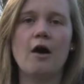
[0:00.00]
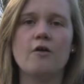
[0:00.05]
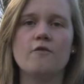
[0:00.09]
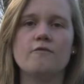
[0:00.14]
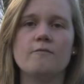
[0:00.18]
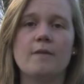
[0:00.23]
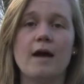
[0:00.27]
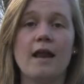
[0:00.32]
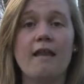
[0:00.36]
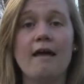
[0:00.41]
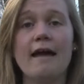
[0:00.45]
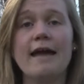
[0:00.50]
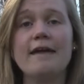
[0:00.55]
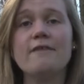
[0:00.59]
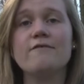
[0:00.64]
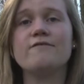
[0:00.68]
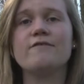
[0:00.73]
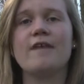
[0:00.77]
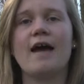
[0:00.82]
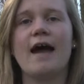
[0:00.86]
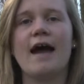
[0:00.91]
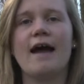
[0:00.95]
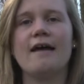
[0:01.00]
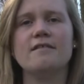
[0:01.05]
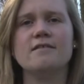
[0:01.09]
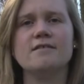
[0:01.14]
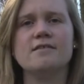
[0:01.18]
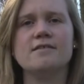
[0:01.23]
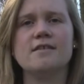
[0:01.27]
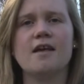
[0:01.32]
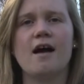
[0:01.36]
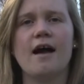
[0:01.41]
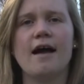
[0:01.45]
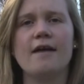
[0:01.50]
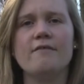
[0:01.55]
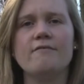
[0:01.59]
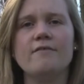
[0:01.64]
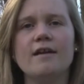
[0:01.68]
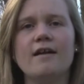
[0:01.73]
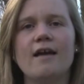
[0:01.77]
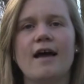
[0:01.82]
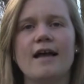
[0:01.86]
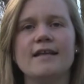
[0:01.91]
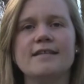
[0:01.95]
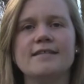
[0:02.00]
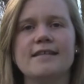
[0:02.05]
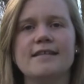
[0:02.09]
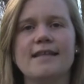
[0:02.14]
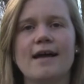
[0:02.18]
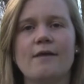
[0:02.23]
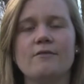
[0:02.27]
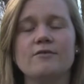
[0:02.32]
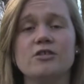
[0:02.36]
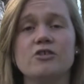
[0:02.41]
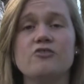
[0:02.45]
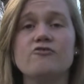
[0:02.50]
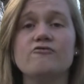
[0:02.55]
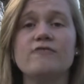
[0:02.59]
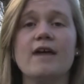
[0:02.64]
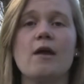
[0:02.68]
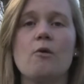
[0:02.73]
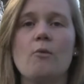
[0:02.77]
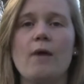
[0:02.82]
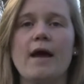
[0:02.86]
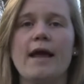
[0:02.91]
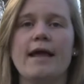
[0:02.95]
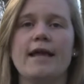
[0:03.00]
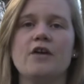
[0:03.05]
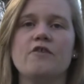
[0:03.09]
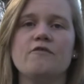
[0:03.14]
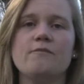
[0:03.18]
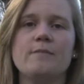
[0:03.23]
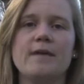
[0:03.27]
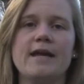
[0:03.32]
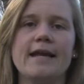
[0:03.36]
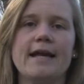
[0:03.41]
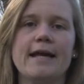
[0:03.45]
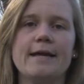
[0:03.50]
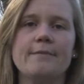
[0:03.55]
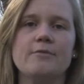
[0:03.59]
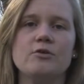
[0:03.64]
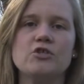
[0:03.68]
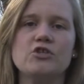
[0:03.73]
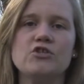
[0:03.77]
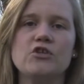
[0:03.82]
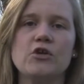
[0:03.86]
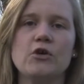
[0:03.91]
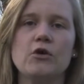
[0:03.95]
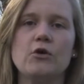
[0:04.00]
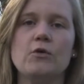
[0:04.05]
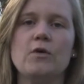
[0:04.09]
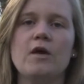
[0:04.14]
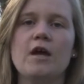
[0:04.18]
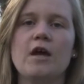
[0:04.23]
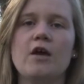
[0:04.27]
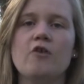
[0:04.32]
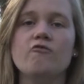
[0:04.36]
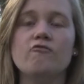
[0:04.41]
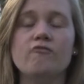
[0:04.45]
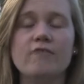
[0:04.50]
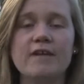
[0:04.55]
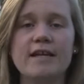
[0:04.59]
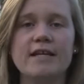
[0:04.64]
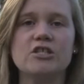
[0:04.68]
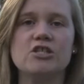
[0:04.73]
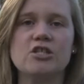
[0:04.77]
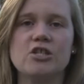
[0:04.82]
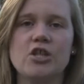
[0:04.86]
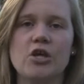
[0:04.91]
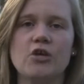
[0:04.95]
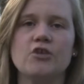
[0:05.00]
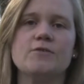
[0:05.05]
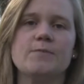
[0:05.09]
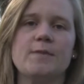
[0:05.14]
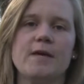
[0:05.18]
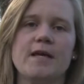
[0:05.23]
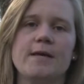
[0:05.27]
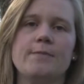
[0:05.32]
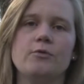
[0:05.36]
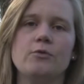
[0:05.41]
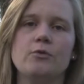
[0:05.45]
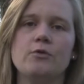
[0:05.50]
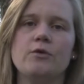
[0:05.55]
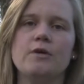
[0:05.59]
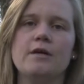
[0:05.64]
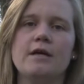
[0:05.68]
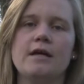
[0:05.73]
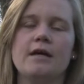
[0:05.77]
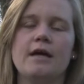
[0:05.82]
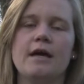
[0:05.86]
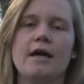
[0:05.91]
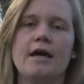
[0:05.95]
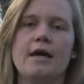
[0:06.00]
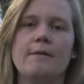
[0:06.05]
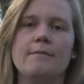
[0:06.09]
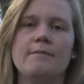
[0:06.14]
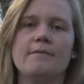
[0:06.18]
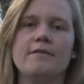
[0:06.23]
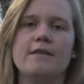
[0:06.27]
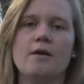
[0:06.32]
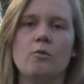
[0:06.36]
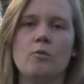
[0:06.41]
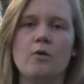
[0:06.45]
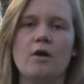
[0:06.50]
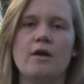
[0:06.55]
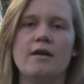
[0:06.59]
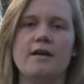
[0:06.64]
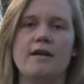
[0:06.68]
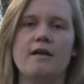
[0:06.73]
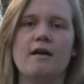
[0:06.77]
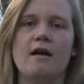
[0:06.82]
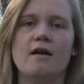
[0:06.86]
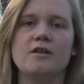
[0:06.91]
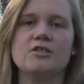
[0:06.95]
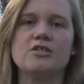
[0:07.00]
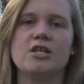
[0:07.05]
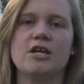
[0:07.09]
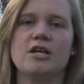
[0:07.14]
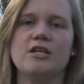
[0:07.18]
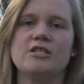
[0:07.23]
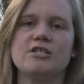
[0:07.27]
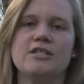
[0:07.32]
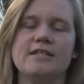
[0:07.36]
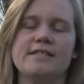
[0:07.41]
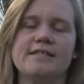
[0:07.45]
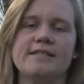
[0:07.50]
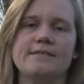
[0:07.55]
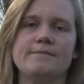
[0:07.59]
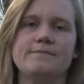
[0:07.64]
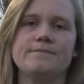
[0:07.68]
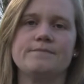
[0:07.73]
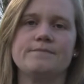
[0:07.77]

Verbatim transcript: of my life, and I realised that that was a great way of being able to reach those people. Um, that weren't in our churches.